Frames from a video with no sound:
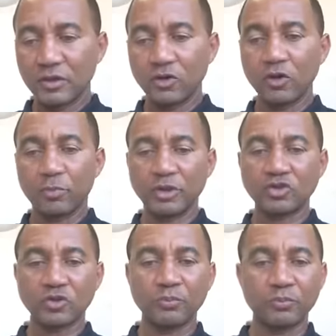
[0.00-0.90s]
or your
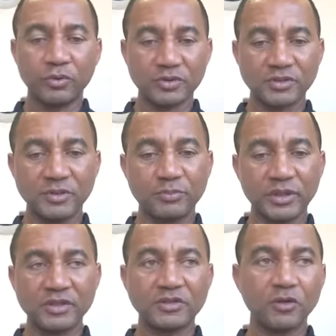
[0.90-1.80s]
pension pot
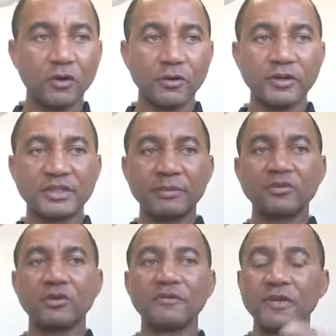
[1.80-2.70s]
depends on in
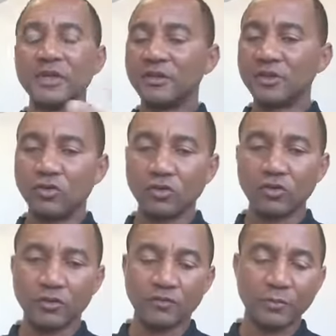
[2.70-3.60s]
terms of the
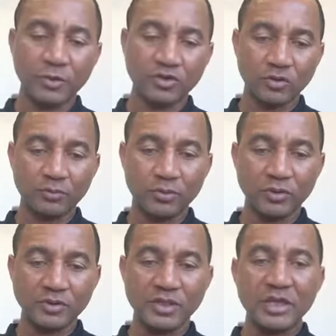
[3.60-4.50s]
growth of your pension
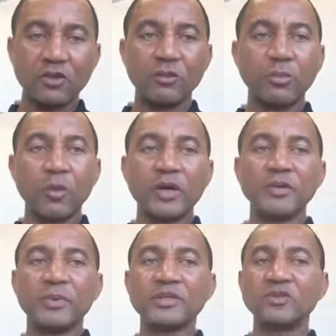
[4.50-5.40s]
pot. Number one,
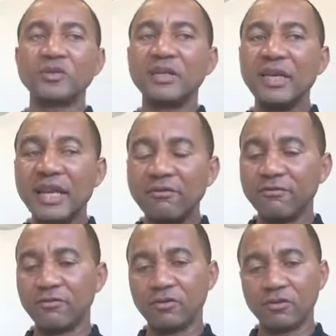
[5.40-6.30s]
it depends on the
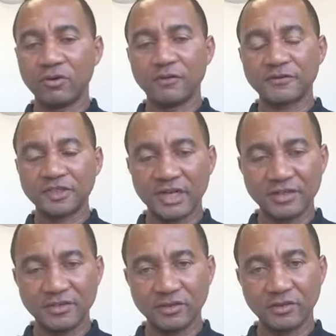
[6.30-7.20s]
level of
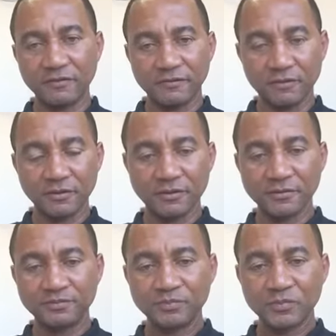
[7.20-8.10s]
charges on the fund.
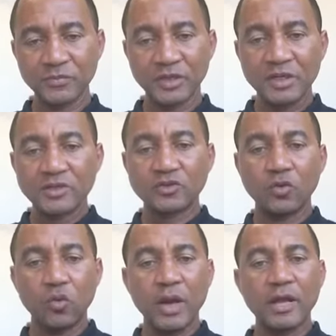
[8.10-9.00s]

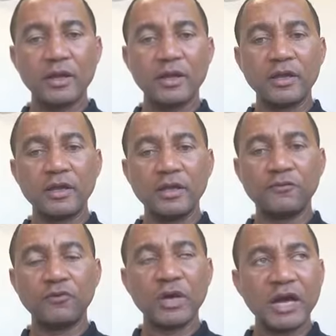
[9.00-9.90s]
So
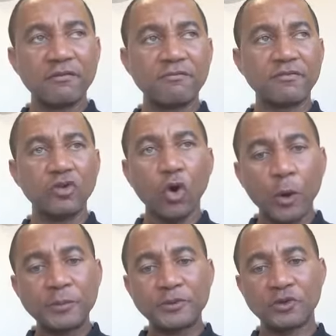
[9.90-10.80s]
if you have the
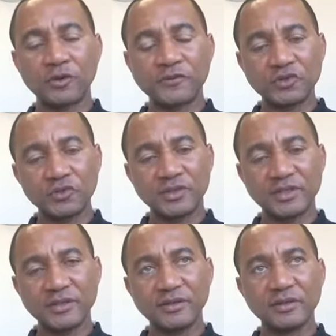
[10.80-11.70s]
option of
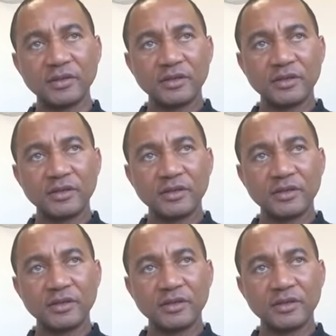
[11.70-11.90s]
choosing